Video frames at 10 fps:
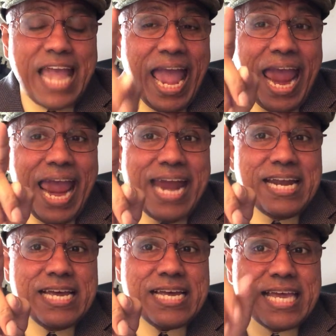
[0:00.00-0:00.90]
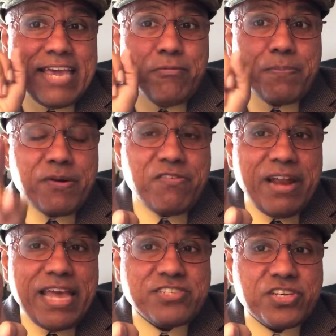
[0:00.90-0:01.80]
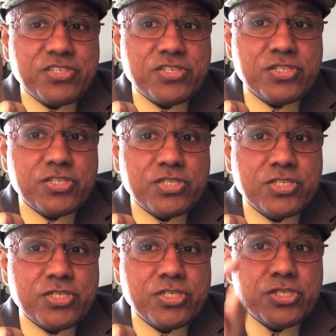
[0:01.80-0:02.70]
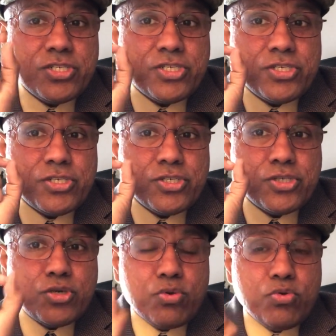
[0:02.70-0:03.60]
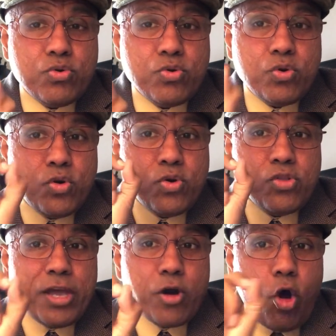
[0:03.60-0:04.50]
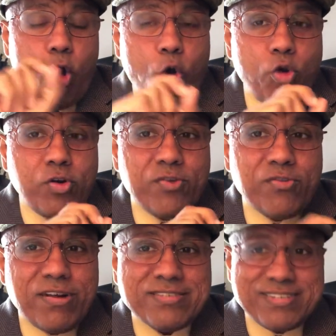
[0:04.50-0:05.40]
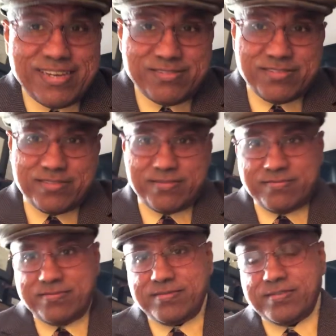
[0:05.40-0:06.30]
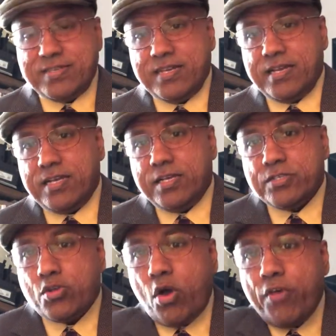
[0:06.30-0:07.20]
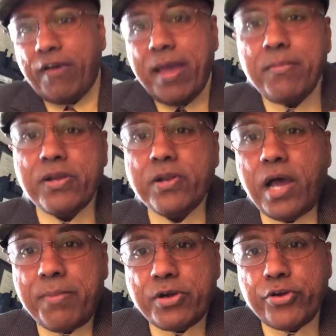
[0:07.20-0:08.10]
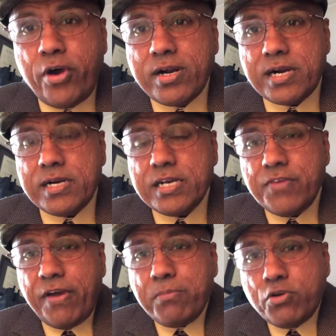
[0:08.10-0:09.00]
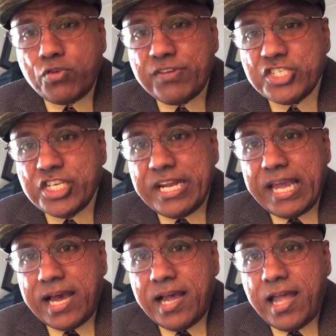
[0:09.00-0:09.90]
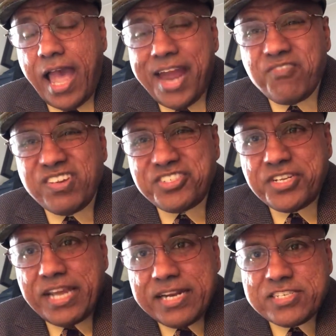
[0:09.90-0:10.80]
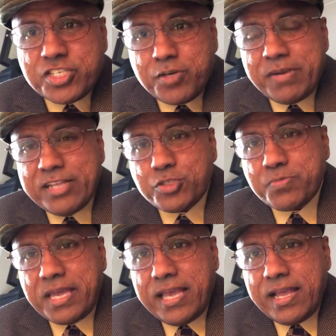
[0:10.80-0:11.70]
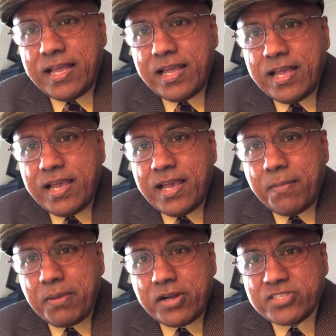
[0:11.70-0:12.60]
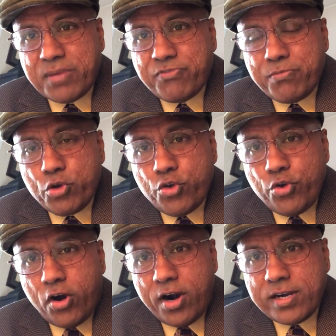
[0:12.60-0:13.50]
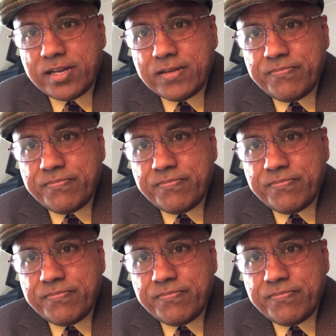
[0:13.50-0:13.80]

and give privileges to their own residents. So if I'm a New Yorker, if I move to Virginia and Virginia discriminates me because I'm from New York